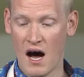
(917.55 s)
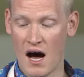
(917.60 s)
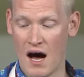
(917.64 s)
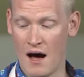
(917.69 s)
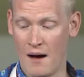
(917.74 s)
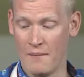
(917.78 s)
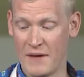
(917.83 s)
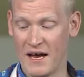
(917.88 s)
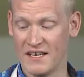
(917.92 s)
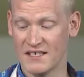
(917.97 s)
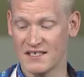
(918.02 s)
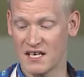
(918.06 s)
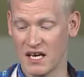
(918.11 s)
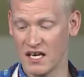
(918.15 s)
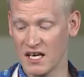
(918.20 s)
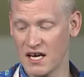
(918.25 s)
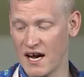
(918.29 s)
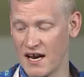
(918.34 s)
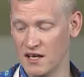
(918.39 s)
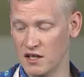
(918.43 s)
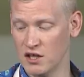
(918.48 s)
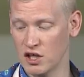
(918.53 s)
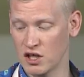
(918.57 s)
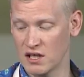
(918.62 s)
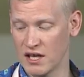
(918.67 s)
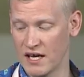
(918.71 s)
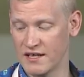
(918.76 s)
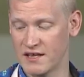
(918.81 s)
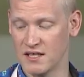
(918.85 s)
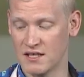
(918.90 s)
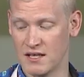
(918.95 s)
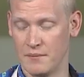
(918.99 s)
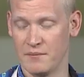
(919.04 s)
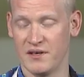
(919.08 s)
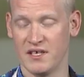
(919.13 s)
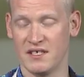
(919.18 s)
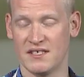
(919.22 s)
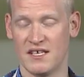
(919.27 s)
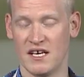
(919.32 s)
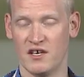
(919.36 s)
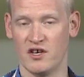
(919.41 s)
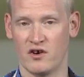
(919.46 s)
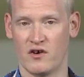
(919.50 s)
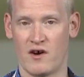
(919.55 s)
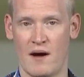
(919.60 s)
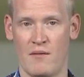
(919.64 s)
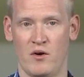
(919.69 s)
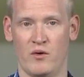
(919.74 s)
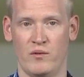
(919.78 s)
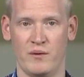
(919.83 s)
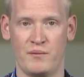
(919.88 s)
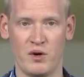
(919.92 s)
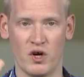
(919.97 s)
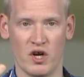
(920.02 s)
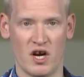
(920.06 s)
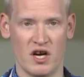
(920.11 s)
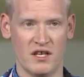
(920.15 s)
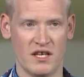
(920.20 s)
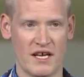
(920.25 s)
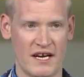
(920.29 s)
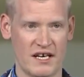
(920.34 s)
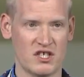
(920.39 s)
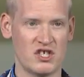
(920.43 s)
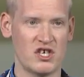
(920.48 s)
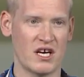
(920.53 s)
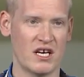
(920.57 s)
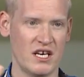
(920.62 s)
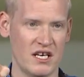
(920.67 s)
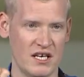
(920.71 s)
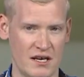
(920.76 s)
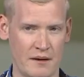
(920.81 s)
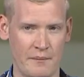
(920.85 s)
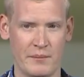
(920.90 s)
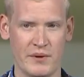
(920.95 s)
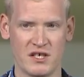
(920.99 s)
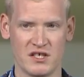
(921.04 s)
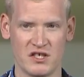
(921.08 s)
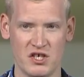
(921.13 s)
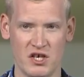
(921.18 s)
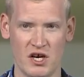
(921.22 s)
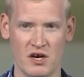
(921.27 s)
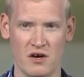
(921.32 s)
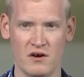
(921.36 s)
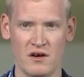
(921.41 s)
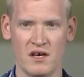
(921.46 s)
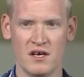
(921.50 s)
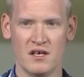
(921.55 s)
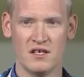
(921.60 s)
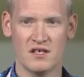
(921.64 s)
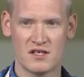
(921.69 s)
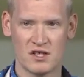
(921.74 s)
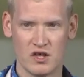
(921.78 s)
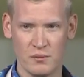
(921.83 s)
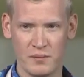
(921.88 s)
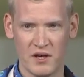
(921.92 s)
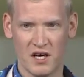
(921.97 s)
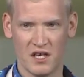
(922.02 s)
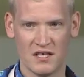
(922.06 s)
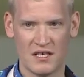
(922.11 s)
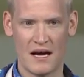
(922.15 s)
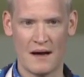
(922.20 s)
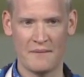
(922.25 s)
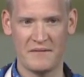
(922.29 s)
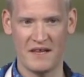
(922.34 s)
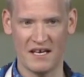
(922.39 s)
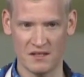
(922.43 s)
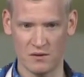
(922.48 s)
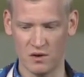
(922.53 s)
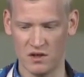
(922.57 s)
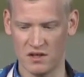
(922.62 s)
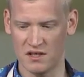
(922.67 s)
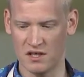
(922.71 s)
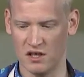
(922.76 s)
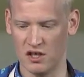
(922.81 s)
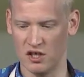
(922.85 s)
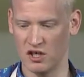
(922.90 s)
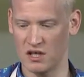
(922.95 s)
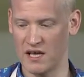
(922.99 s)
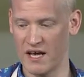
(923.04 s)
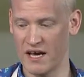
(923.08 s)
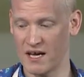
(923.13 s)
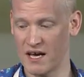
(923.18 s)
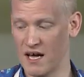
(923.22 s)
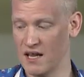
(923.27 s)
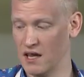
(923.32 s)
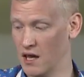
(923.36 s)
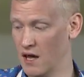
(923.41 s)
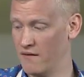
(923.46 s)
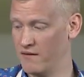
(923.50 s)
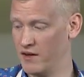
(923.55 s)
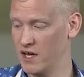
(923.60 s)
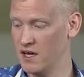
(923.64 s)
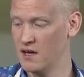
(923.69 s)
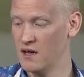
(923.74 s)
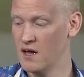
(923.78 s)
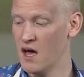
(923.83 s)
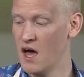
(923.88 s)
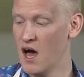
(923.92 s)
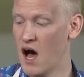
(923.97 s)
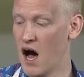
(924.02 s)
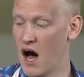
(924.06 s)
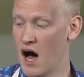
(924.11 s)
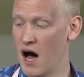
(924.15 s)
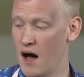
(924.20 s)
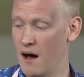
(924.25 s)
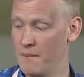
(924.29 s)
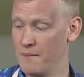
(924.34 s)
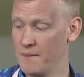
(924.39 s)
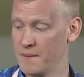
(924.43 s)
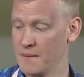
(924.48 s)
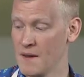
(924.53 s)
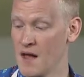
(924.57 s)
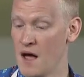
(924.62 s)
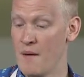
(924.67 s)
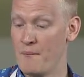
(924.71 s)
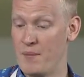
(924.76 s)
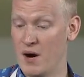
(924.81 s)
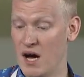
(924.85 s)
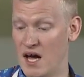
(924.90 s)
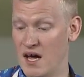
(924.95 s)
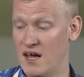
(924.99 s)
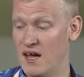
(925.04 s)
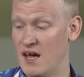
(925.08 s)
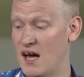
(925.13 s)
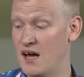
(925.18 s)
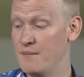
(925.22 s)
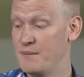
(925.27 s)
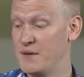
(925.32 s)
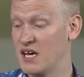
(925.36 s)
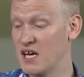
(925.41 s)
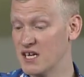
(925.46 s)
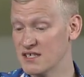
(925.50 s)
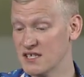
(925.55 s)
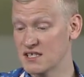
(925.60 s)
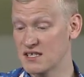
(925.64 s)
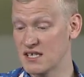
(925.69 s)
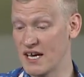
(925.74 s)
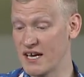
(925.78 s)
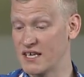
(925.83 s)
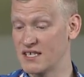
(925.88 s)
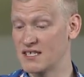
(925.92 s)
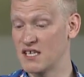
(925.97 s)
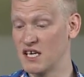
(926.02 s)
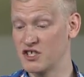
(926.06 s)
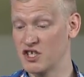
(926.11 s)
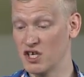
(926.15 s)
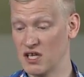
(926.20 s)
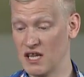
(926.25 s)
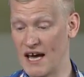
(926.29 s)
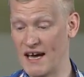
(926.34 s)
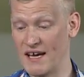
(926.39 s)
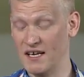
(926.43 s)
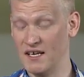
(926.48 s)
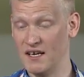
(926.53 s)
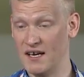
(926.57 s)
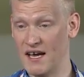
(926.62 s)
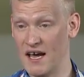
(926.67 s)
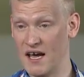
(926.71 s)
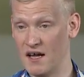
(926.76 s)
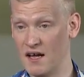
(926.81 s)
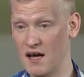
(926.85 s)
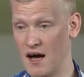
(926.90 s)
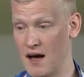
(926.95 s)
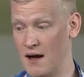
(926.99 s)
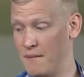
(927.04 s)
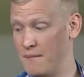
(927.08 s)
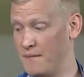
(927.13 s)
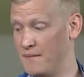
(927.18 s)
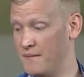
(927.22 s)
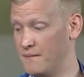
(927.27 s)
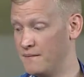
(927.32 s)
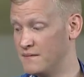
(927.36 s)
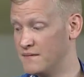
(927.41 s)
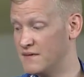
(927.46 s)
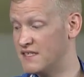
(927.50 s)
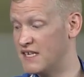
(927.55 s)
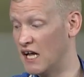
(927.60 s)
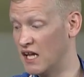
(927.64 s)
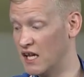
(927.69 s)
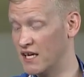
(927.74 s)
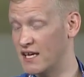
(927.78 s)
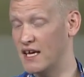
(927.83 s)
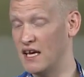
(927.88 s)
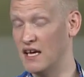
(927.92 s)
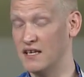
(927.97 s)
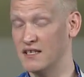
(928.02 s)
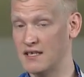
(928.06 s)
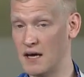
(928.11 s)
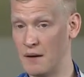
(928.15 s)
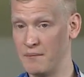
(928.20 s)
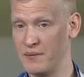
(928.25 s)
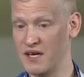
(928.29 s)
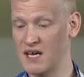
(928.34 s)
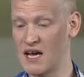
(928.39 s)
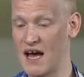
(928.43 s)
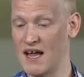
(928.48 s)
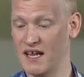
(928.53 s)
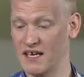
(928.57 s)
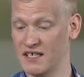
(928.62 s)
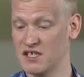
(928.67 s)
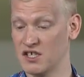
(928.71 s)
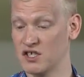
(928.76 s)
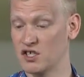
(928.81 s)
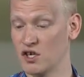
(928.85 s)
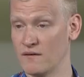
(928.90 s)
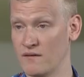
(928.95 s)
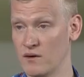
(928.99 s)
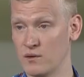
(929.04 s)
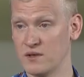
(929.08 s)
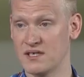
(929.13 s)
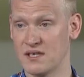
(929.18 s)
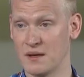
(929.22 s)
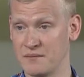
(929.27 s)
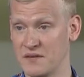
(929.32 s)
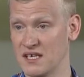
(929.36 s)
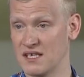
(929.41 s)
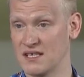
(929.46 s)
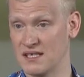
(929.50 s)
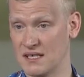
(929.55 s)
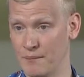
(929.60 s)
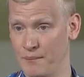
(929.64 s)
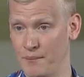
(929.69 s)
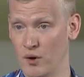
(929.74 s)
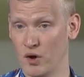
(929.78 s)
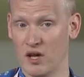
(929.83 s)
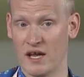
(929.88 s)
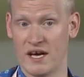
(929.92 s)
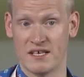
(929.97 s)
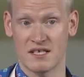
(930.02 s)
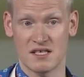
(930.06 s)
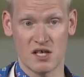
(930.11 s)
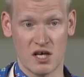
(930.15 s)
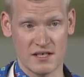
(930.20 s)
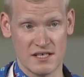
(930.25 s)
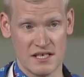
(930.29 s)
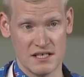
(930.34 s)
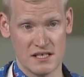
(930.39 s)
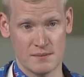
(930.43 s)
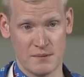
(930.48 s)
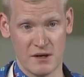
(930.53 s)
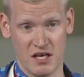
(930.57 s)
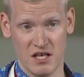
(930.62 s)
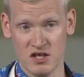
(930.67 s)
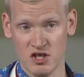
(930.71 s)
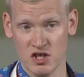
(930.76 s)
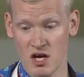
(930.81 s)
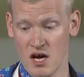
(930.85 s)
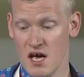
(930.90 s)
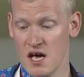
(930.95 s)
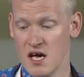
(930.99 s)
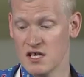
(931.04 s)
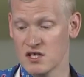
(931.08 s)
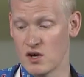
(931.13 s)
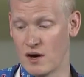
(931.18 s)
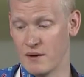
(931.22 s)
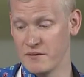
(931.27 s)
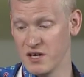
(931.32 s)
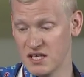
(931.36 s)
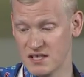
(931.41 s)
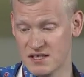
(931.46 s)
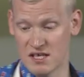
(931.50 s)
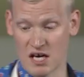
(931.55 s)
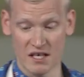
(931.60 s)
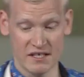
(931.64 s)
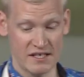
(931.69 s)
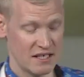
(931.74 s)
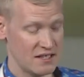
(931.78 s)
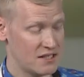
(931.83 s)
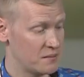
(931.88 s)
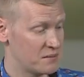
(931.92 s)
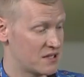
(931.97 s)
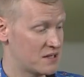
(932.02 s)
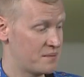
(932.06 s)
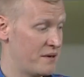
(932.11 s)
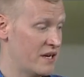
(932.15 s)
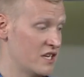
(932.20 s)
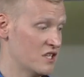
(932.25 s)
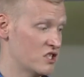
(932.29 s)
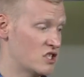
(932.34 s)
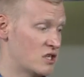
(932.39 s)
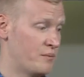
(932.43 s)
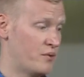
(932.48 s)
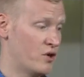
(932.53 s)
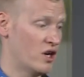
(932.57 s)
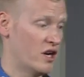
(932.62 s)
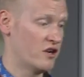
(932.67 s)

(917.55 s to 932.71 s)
and it's gonna kind of look like the dumplings that your grandma would put on like chicken and dumplings, you know? You scoop it on top, that's what it's gonna look like. I love it. But because it's like such a light, delicate dumpling, I like to serve it with something simple like sauteed spinach. So I'm gonna saute some spinach to put